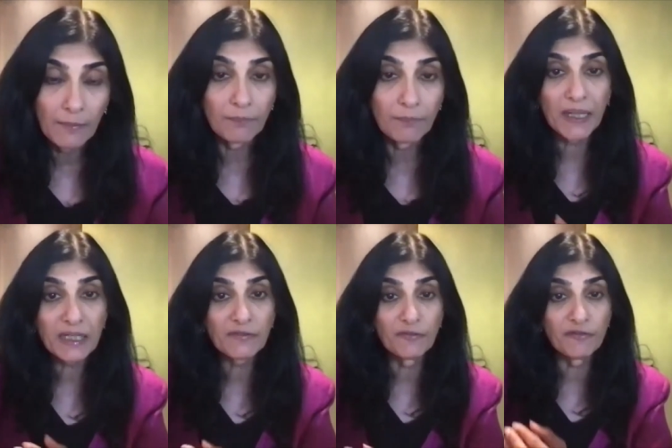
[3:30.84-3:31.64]

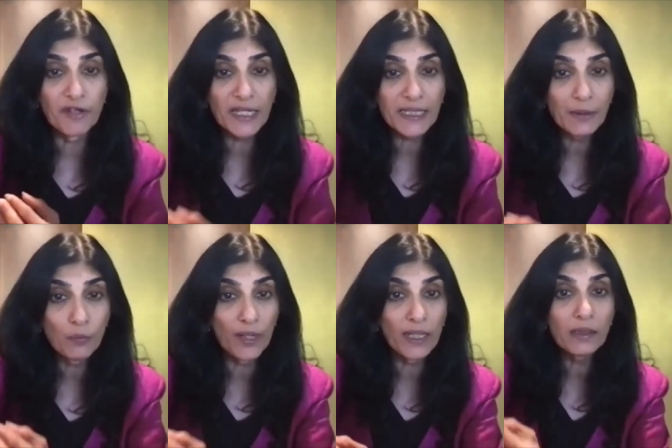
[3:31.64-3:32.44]
but very
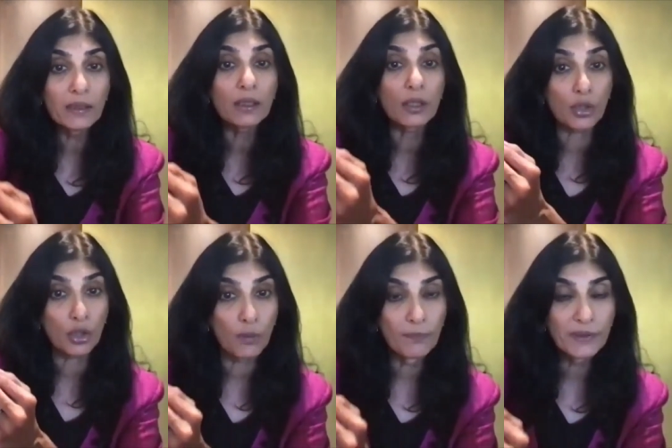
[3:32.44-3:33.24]
well
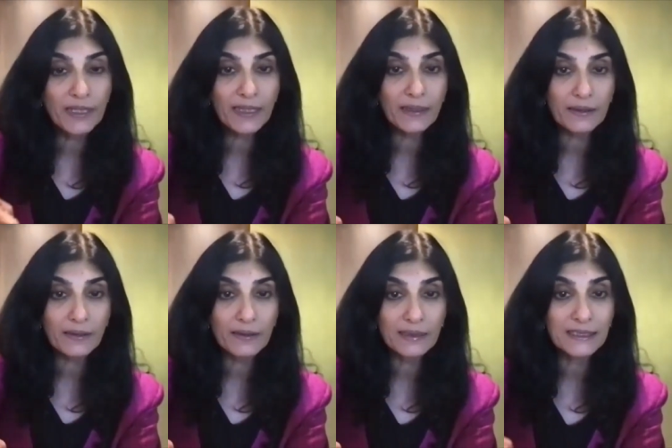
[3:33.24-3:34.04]

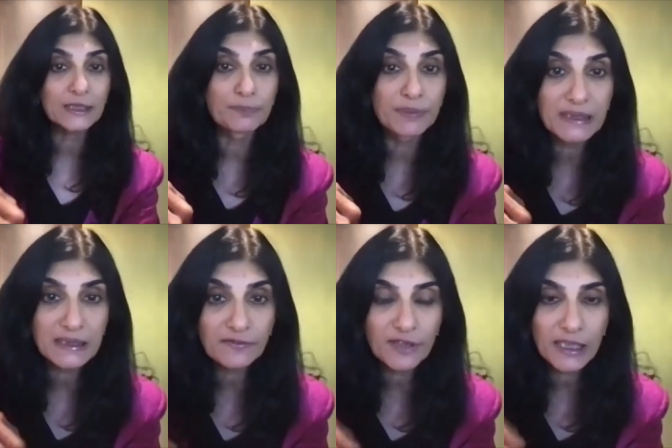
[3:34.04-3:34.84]
corroborated
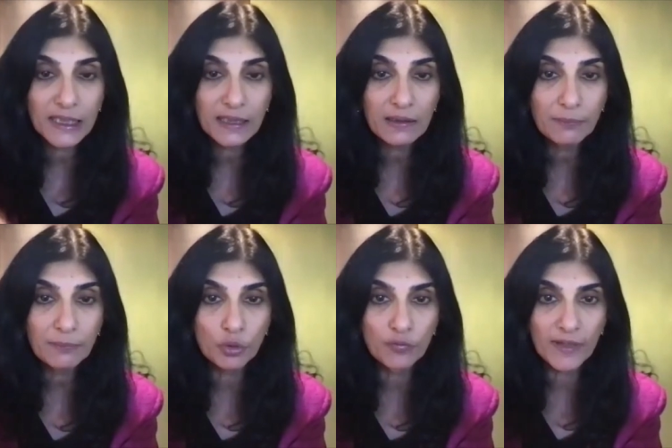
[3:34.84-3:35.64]
specifically in the
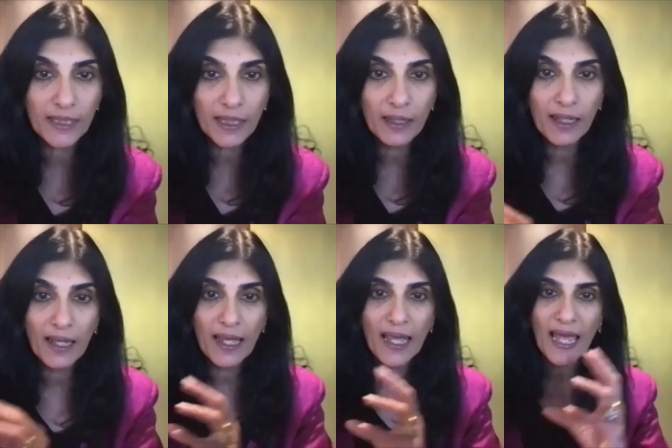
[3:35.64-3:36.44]
proving
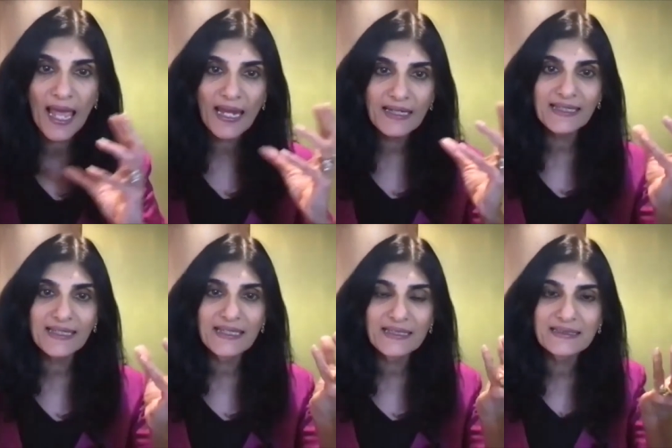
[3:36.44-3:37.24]
and
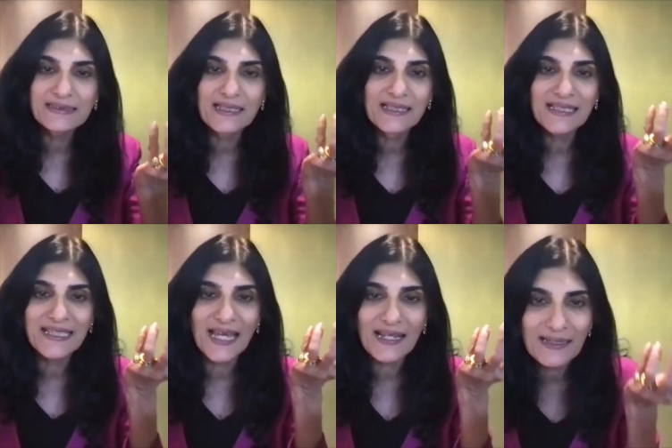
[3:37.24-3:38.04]
it is a
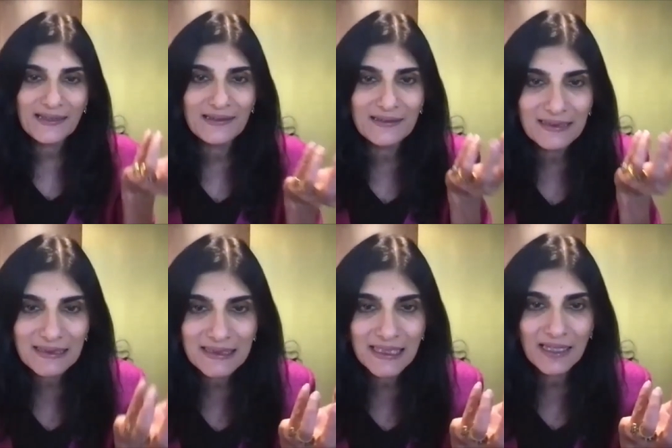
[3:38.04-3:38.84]

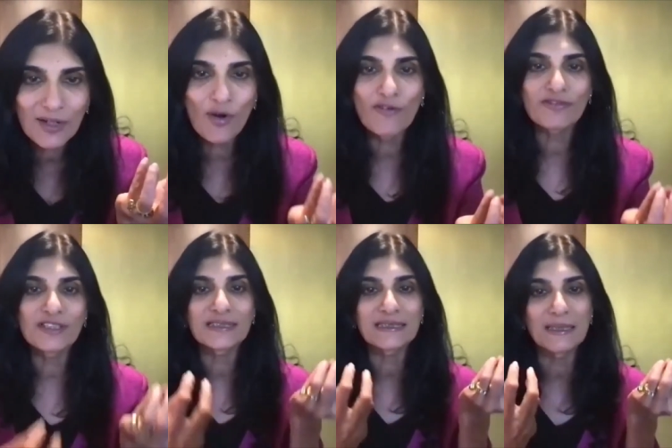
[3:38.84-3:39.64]
characteristic of
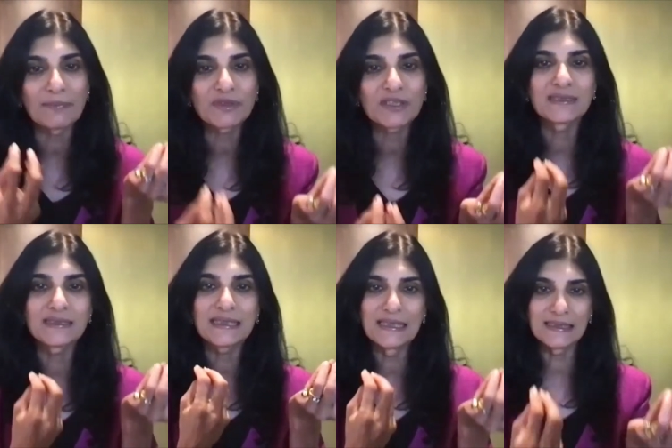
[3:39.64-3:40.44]
the
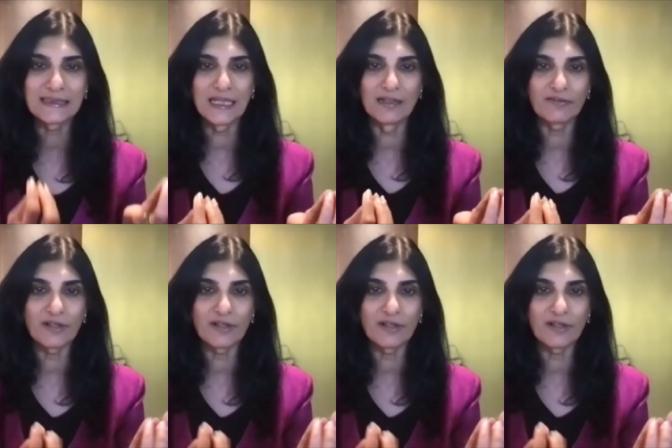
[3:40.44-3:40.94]
substance itself.